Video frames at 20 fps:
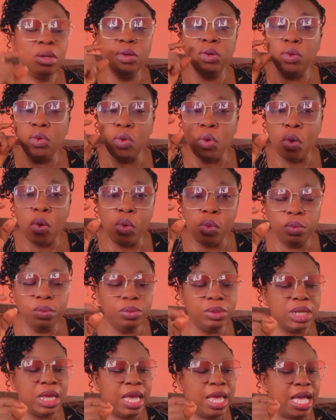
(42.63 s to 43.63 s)

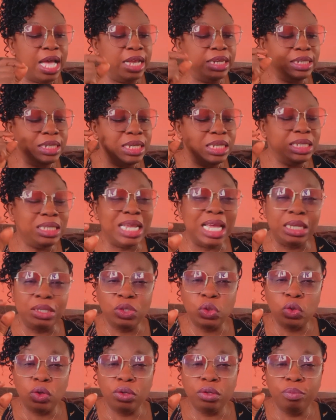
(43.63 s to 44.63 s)
goals, and
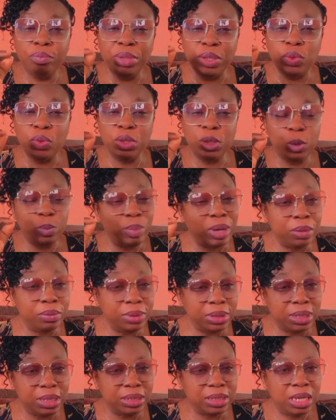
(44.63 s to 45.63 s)
intention between
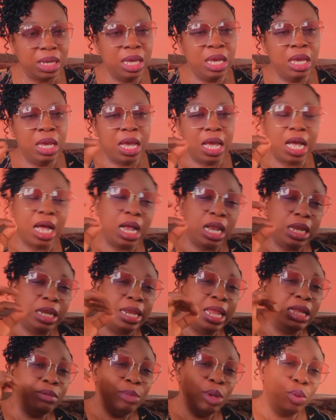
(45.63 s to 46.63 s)
spouses.
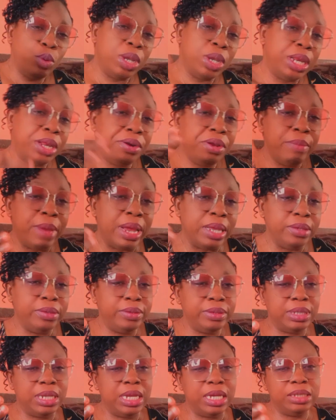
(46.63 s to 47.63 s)
Let me quickly remind
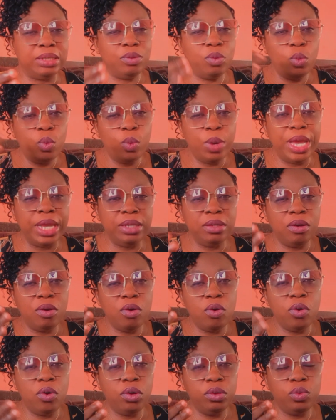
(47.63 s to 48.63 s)
us that when
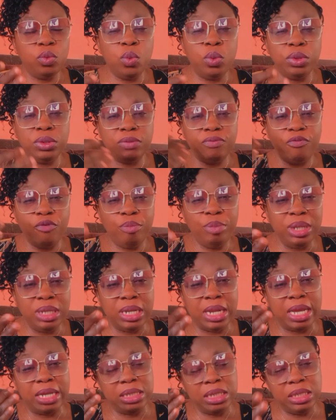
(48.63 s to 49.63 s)
God was forming
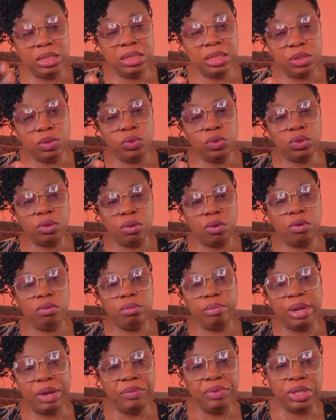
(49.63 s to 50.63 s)
that institution
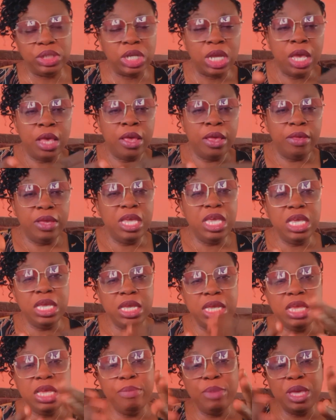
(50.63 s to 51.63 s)
called marriage,
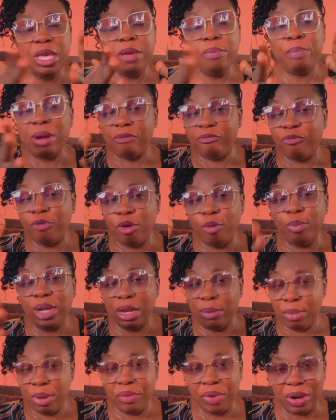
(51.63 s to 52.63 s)
he performed
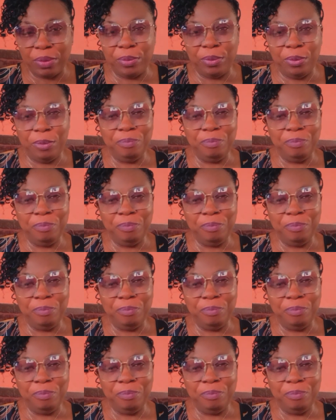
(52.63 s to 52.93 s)
a miracle.